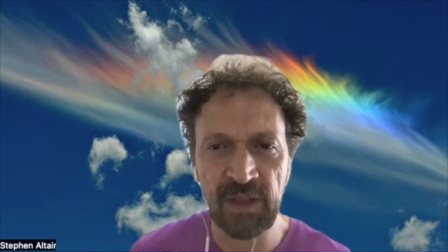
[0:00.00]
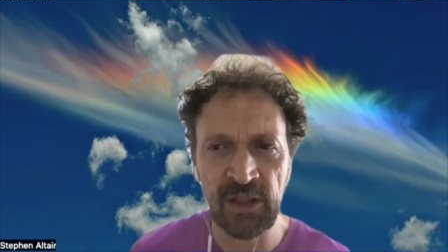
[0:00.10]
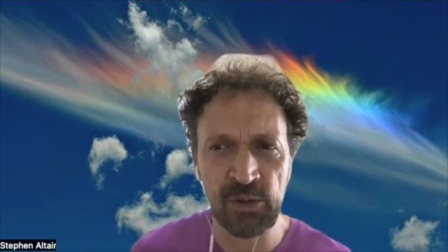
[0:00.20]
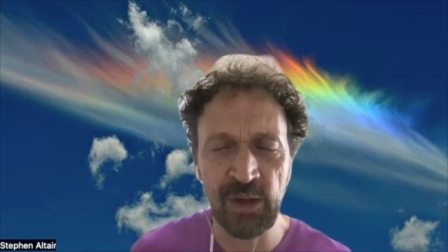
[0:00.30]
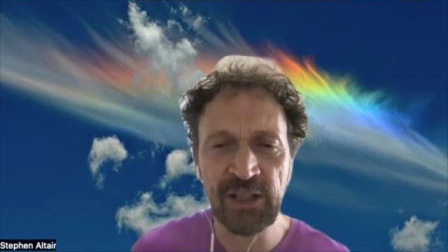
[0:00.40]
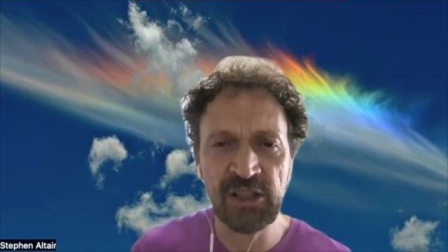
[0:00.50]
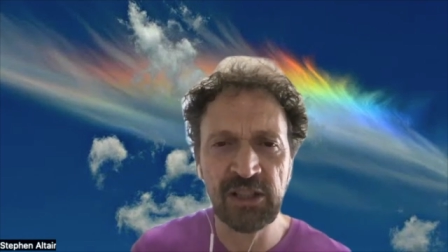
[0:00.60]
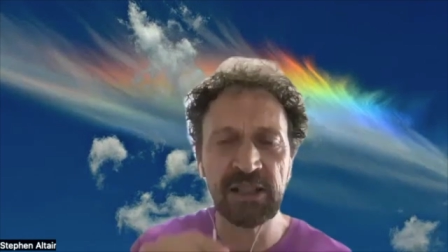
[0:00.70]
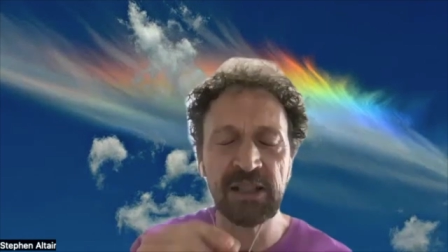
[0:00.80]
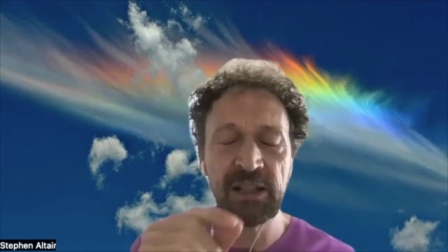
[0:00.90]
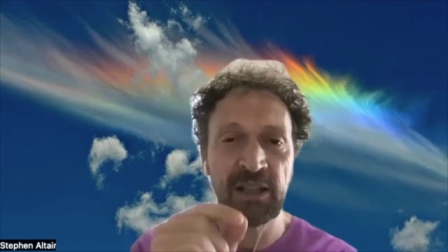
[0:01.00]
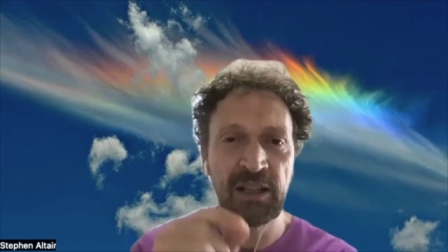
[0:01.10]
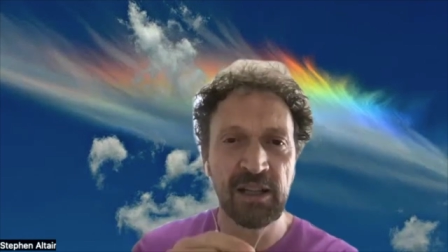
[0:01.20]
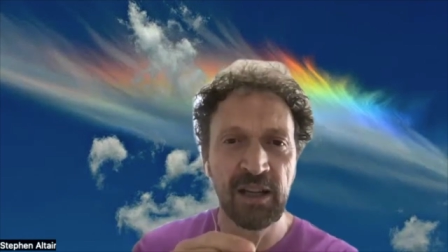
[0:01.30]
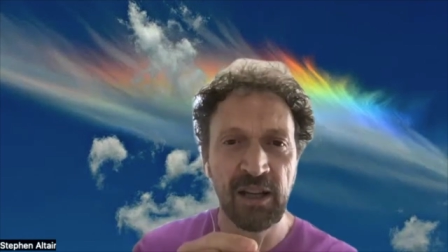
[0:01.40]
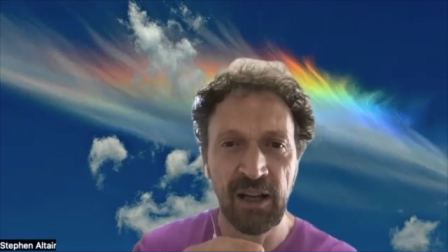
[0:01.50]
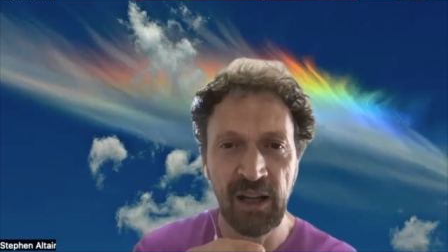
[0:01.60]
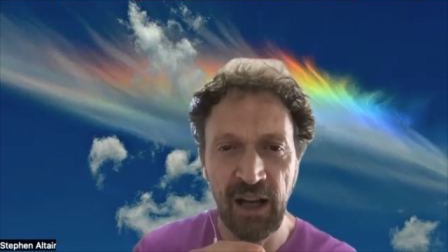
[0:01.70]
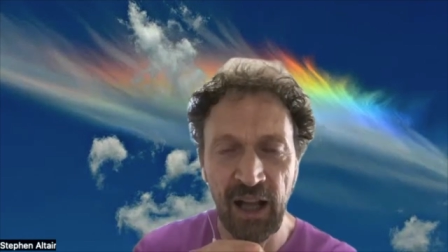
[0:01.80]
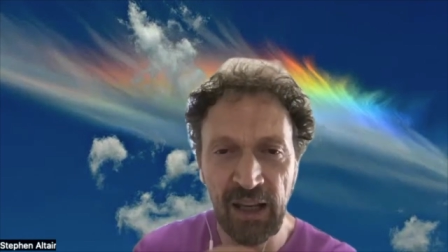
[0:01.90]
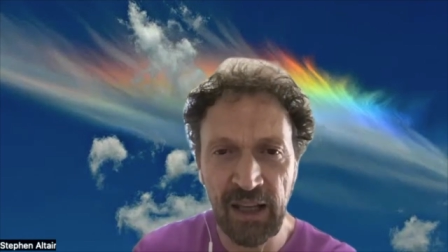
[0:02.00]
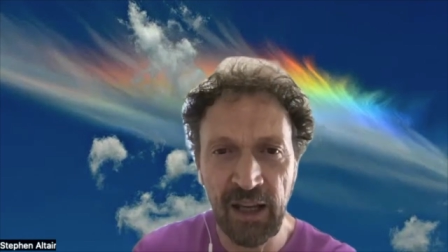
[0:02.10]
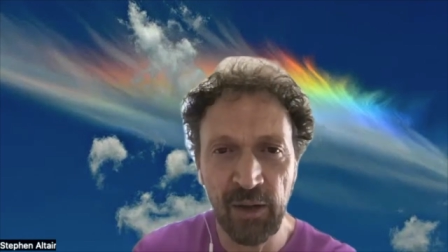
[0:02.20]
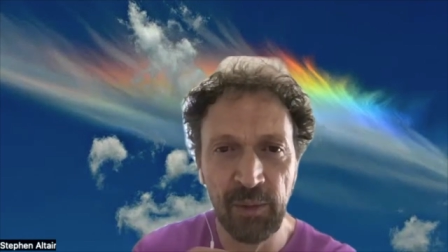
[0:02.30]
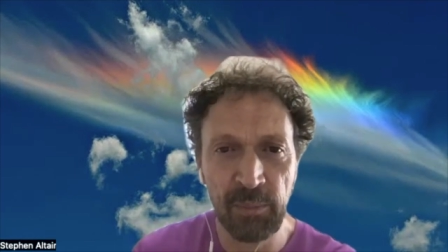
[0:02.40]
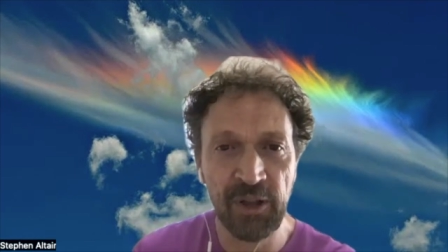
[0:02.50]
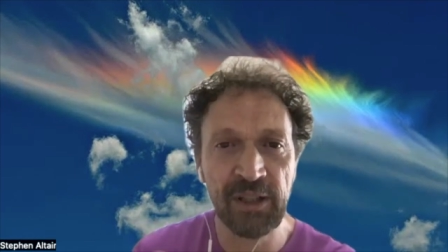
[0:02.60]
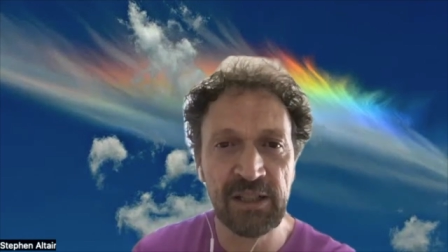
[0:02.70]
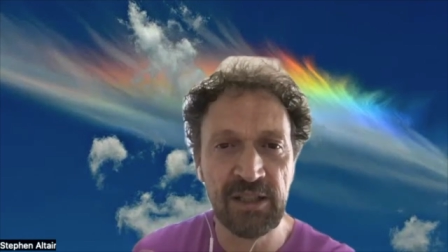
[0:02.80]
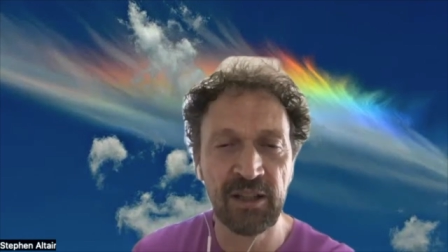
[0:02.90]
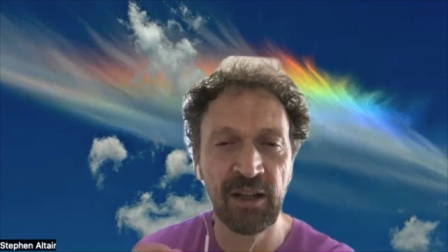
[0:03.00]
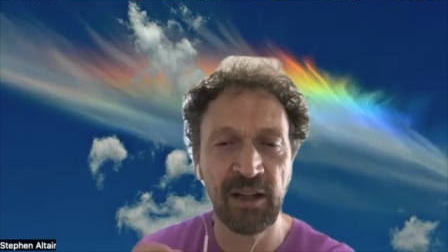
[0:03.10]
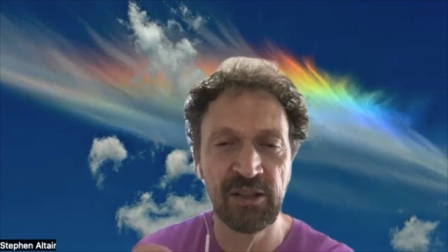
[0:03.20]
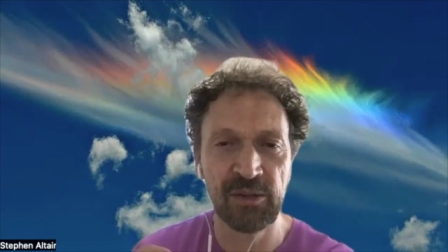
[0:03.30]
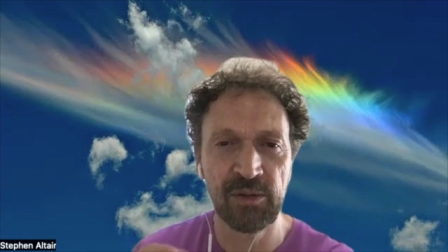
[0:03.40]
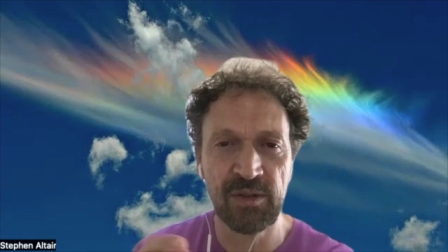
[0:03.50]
you actually allow the body to guide you.